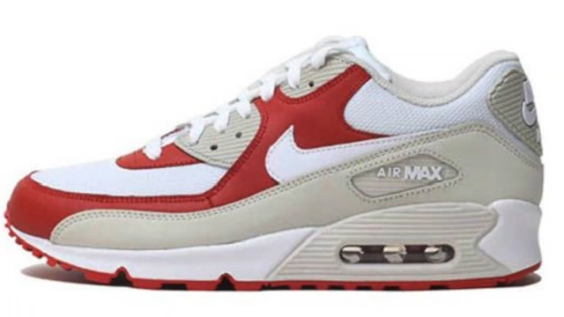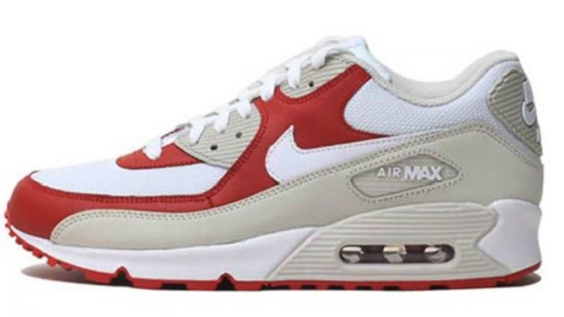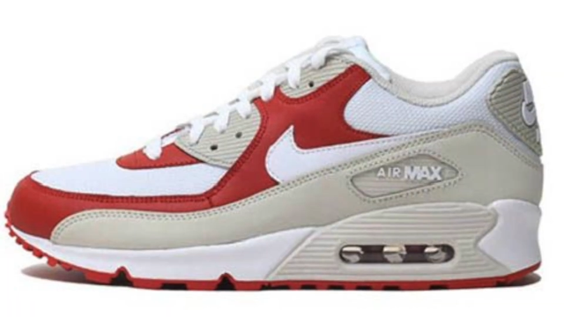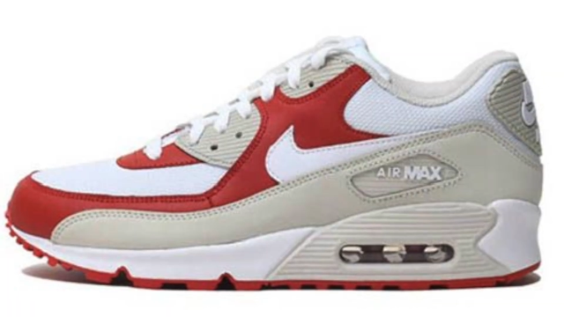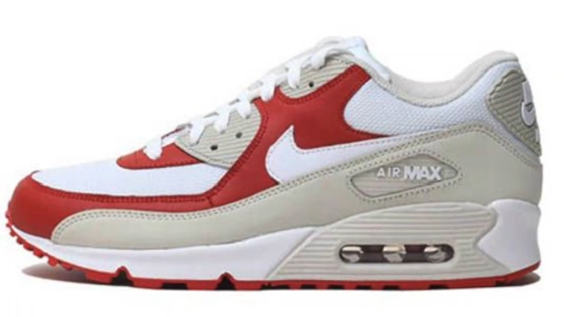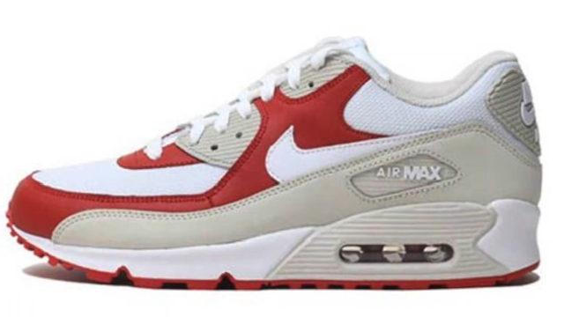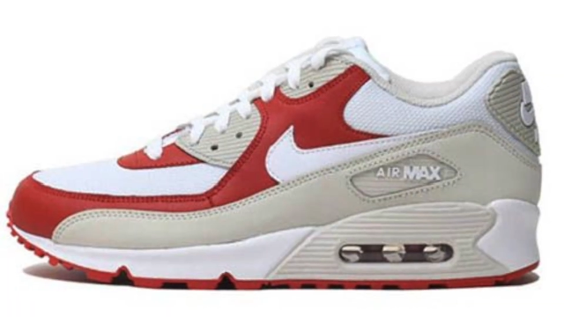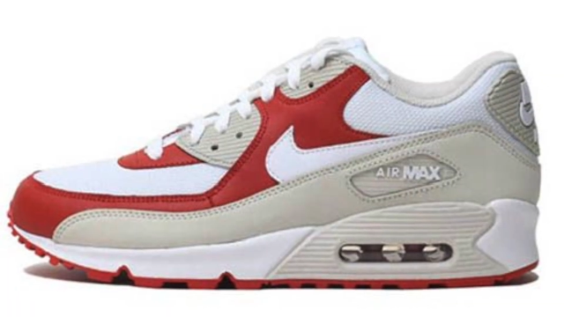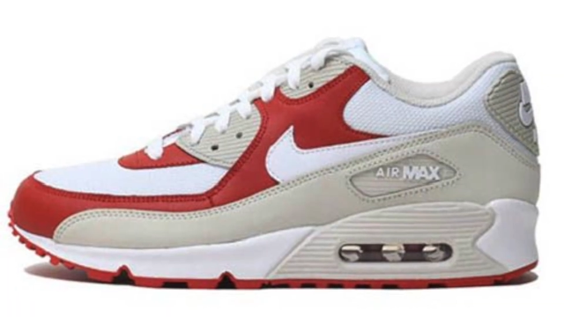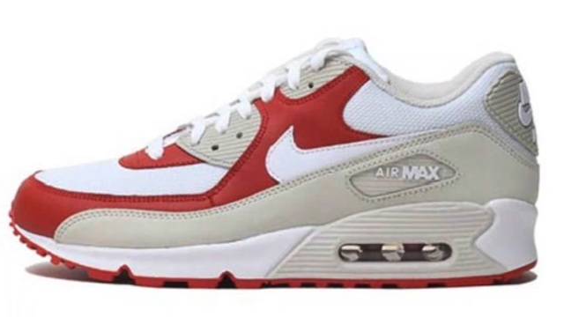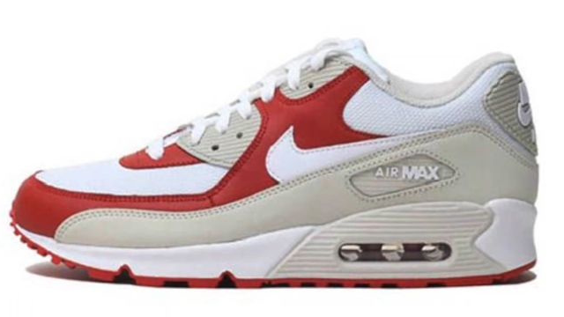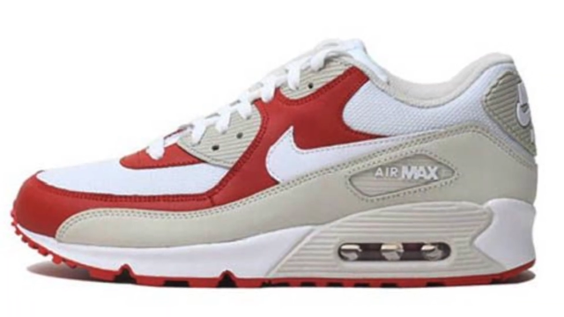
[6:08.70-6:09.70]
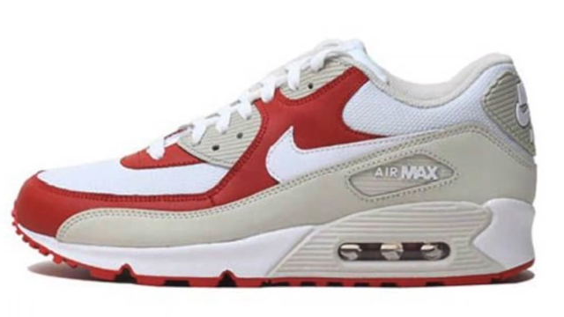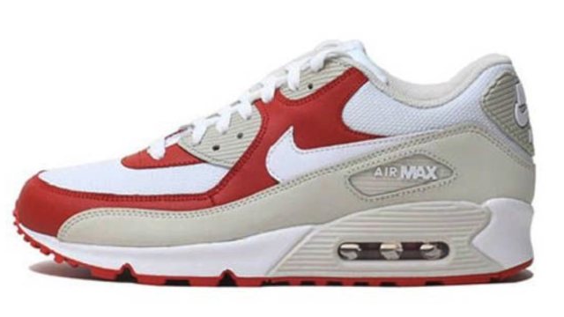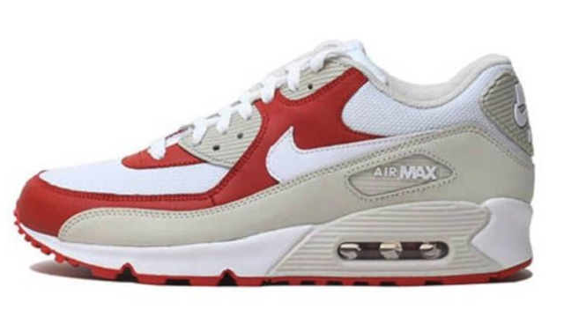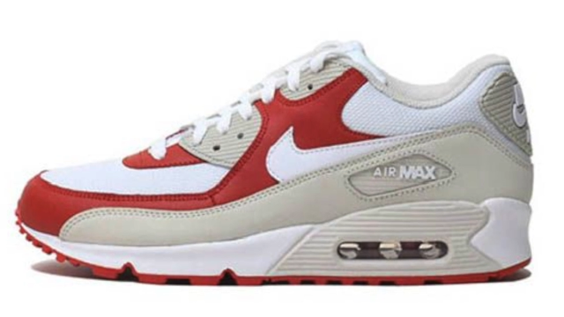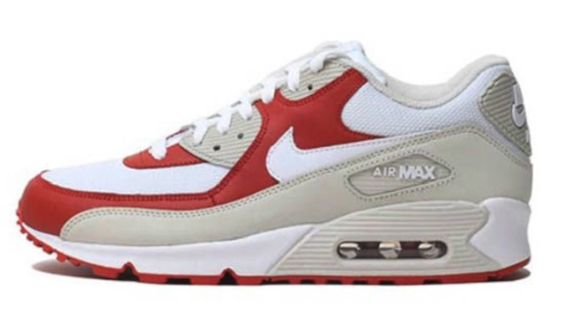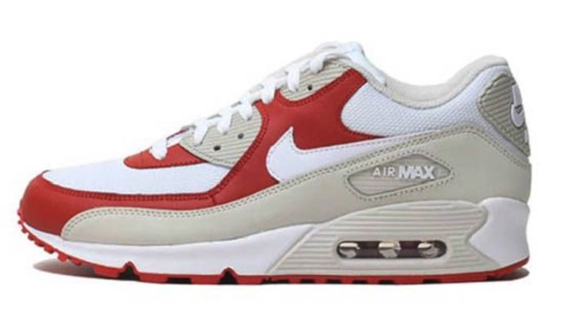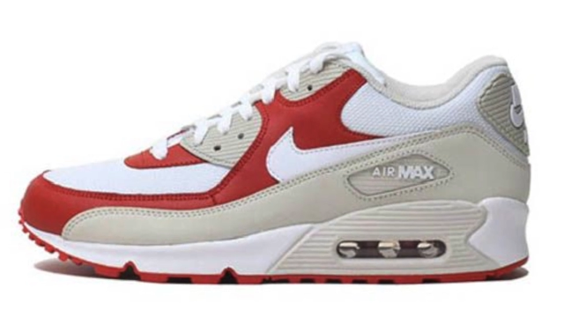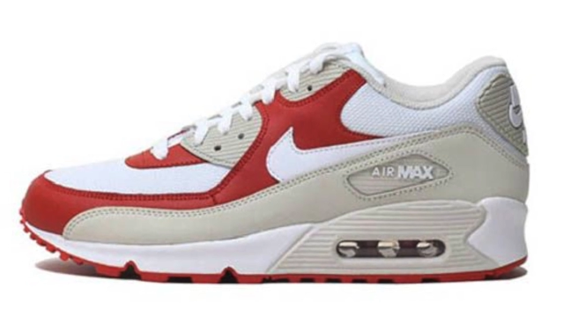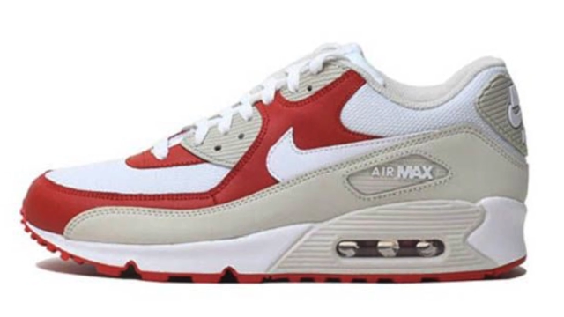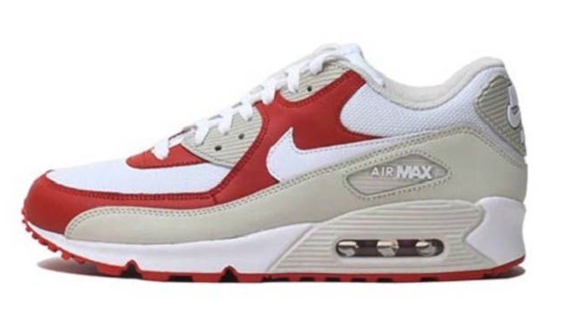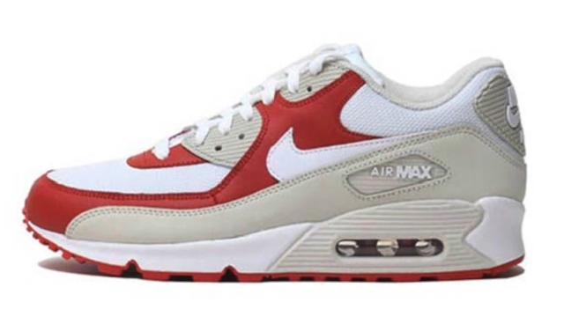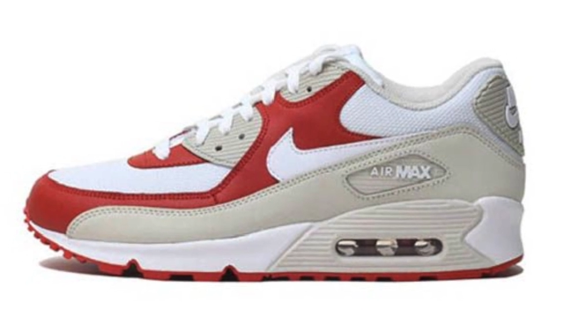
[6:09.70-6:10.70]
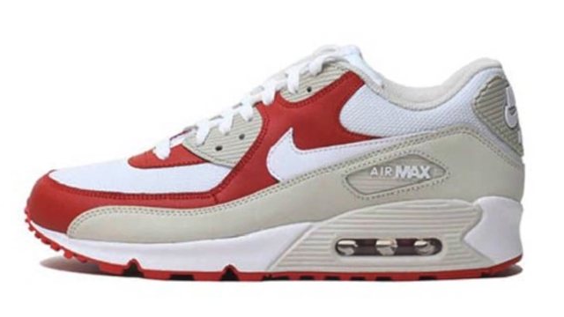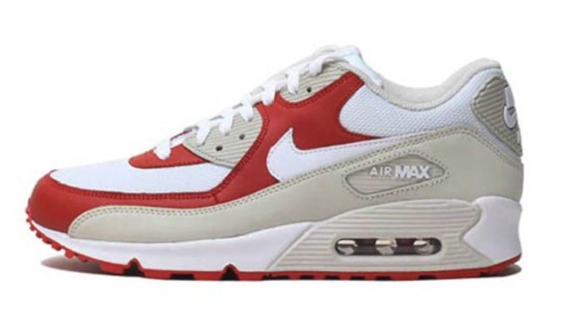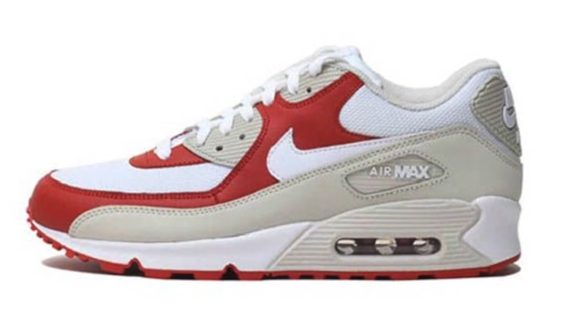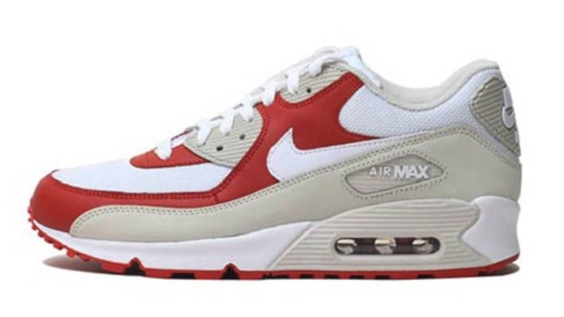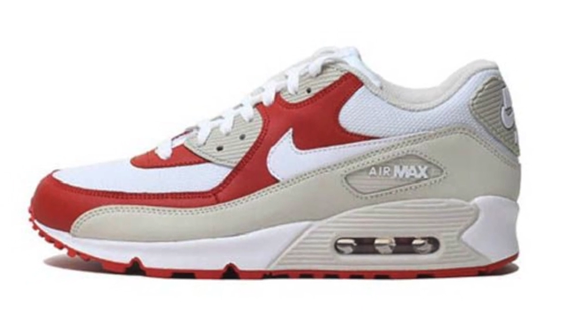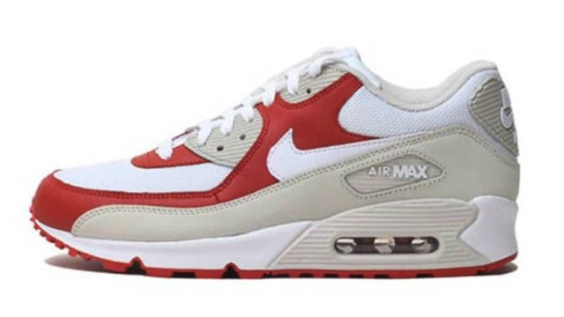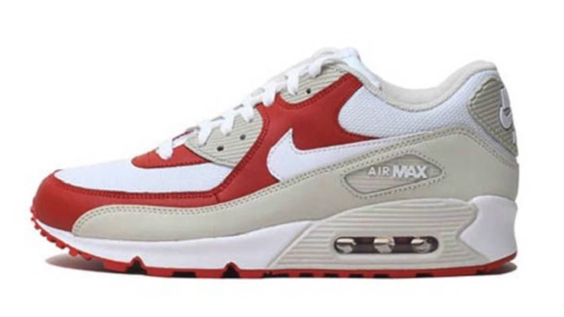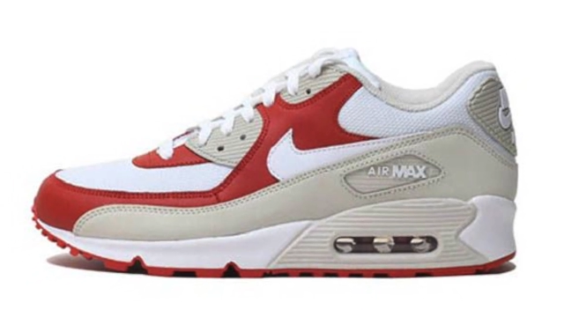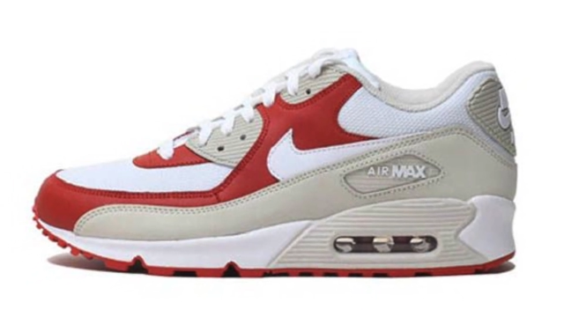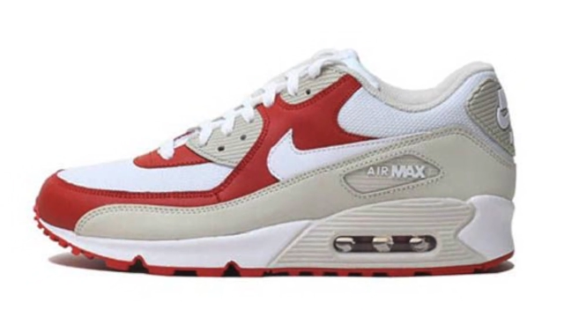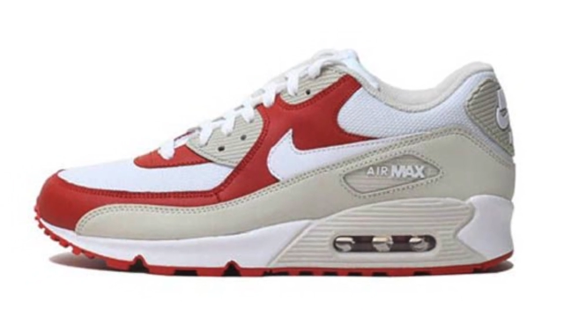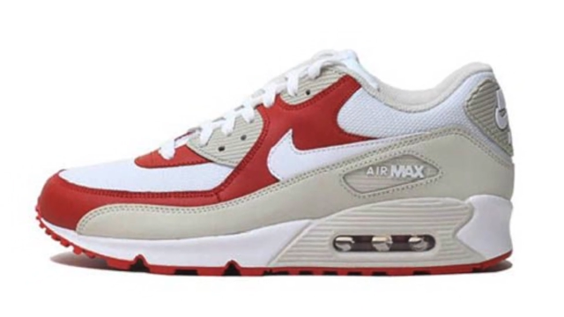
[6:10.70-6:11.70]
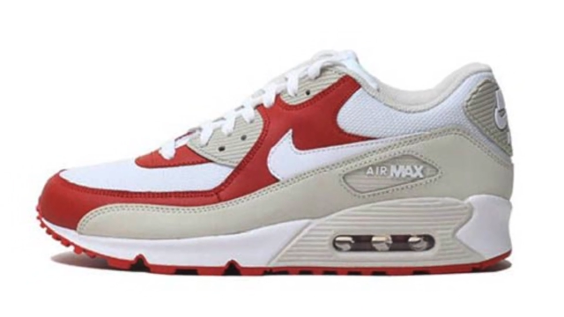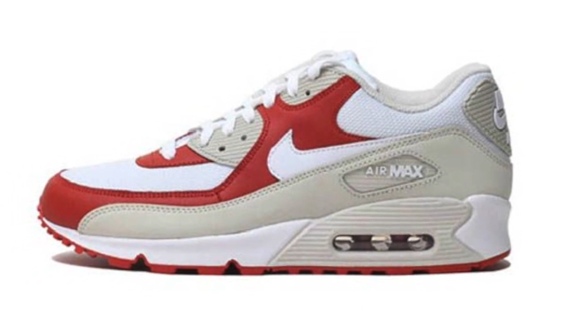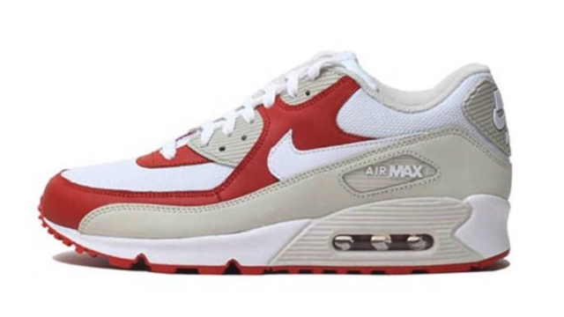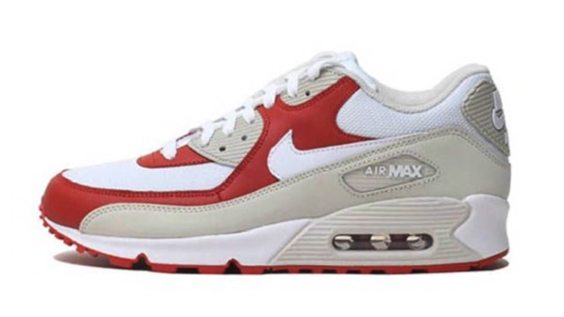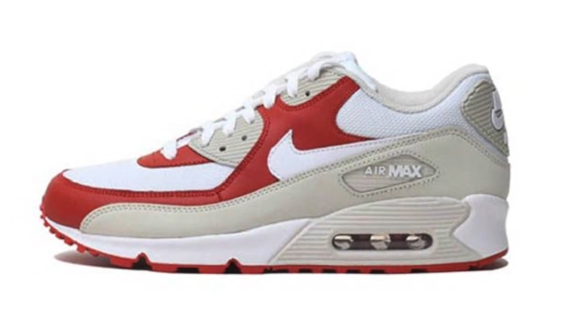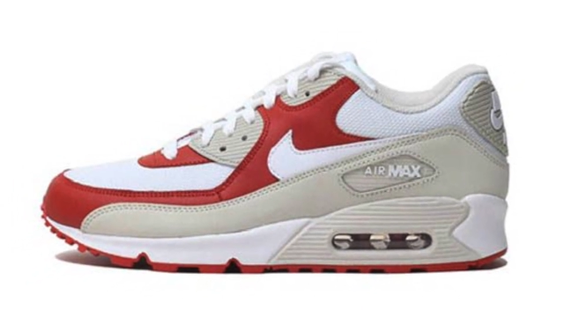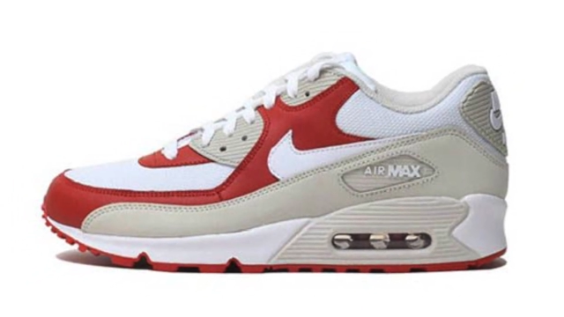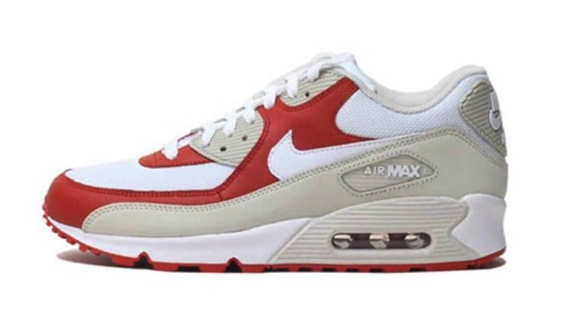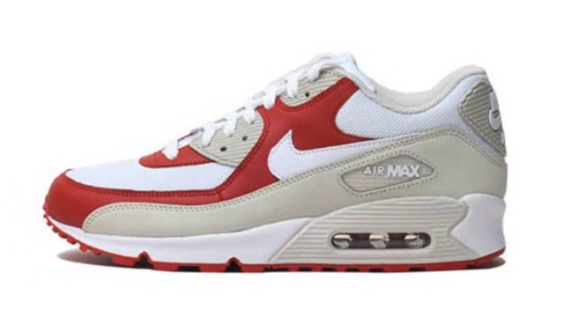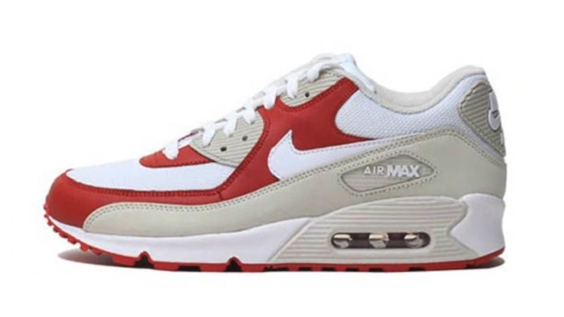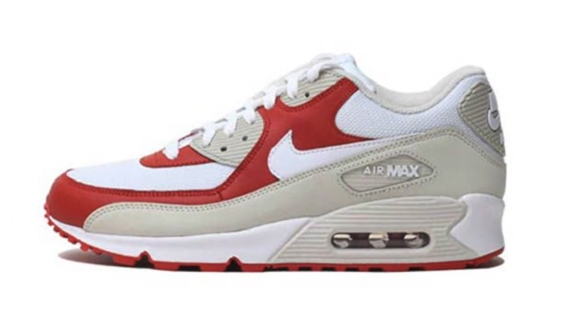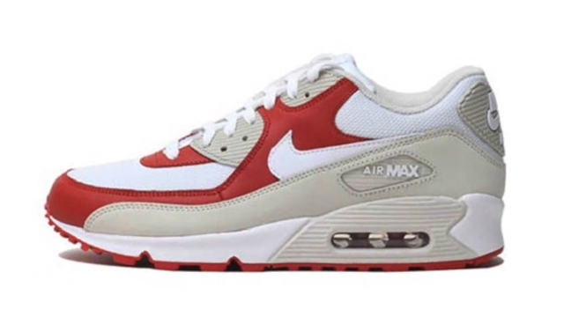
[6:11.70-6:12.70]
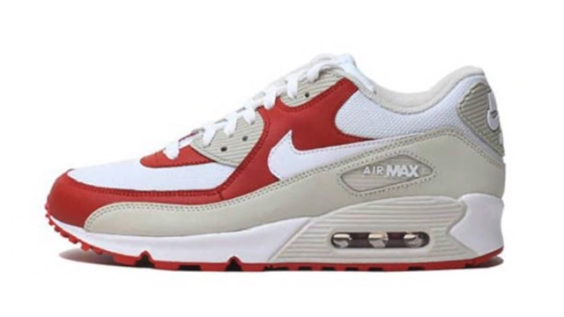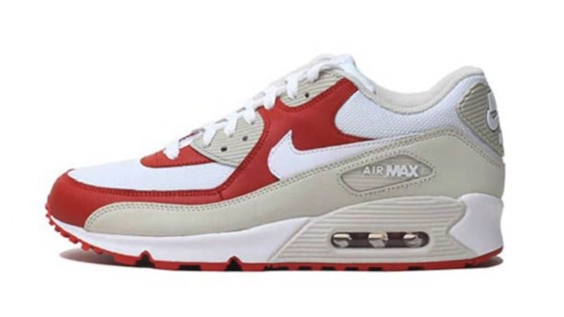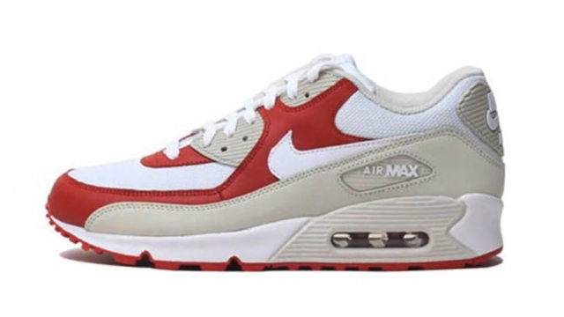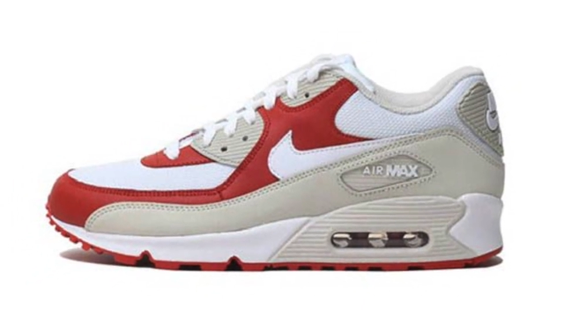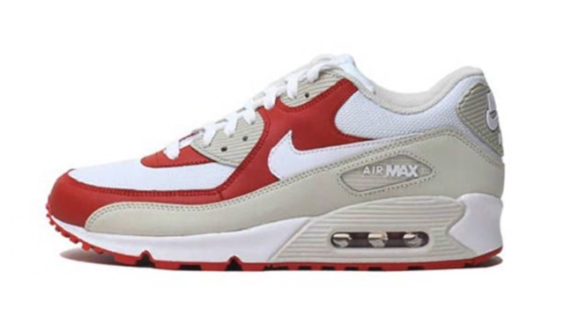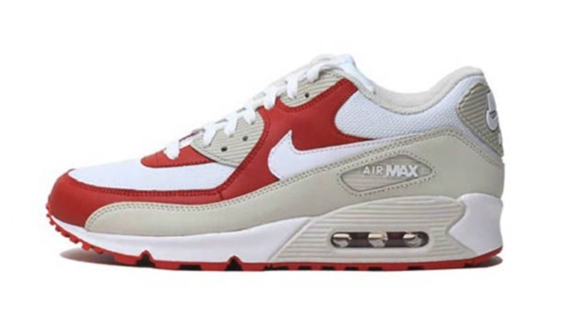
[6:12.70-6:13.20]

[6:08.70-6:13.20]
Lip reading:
No face is visible, so there are no lips to read.